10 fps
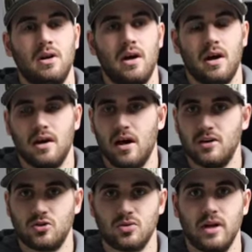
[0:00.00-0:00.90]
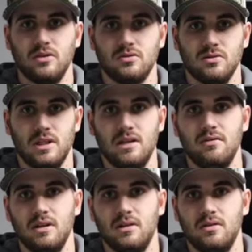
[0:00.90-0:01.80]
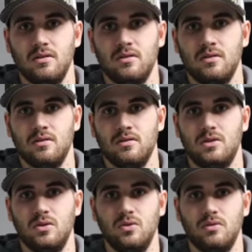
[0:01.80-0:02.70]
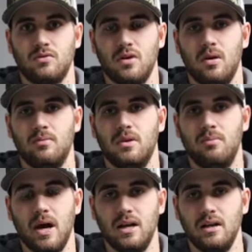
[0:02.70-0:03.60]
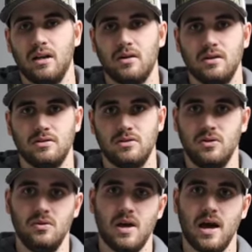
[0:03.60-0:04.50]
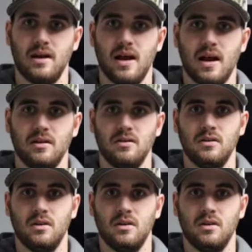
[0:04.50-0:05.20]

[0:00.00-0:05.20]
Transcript: on trails leaving to and from the bedding areas to that ag,